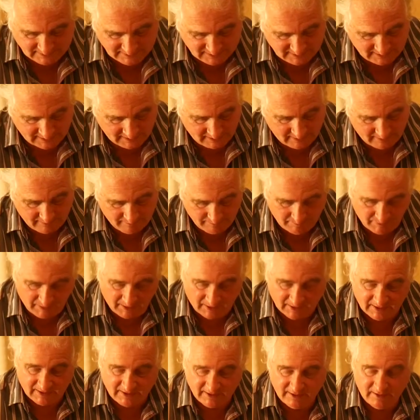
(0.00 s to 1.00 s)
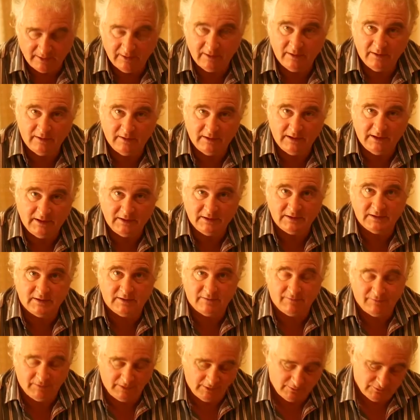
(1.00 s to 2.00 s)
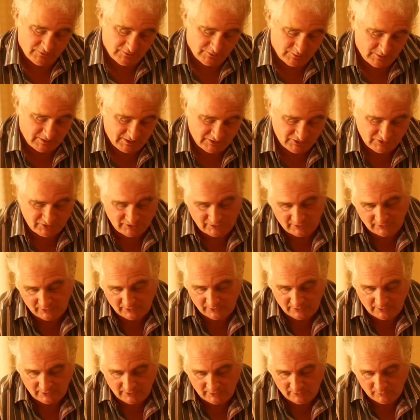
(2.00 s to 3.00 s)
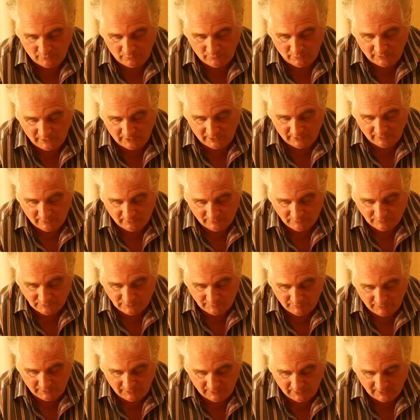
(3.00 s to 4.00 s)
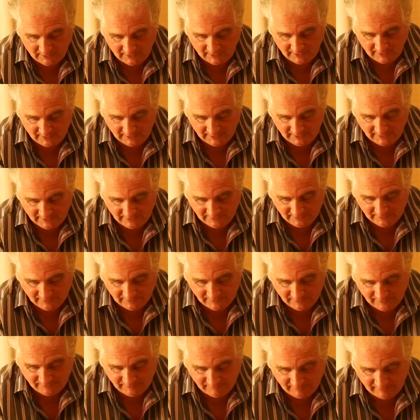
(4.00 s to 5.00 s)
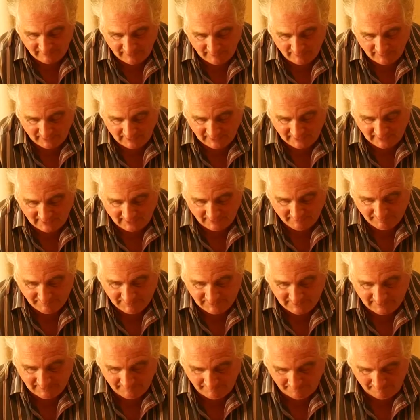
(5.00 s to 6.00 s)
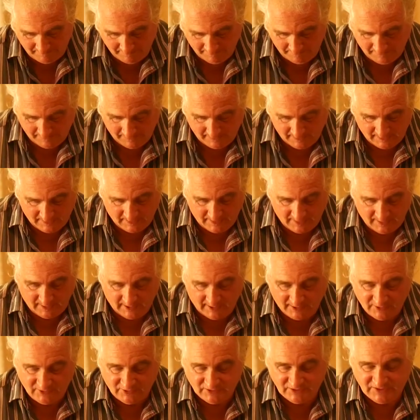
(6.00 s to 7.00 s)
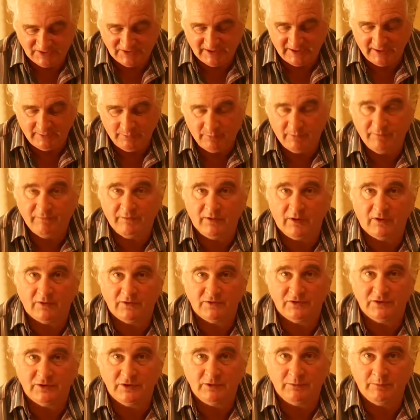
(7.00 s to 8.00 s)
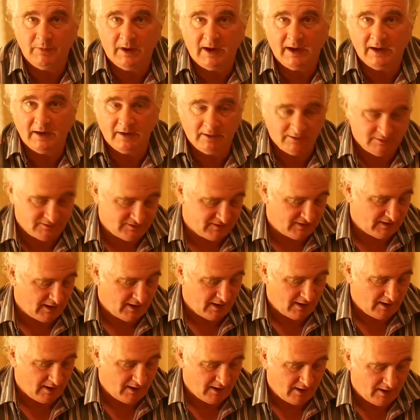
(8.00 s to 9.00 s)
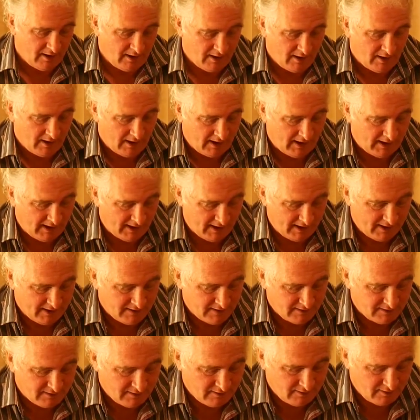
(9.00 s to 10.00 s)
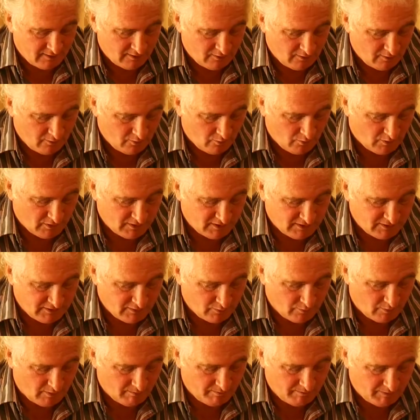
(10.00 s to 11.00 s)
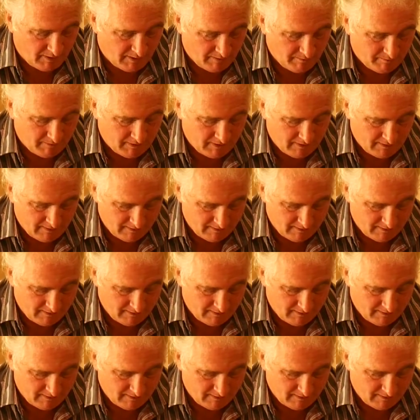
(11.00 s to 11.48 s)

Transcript: instead of plugging into the flow switch, we're now going to plug into the three-way adapter. And you'll see we've got two males and one into one pump,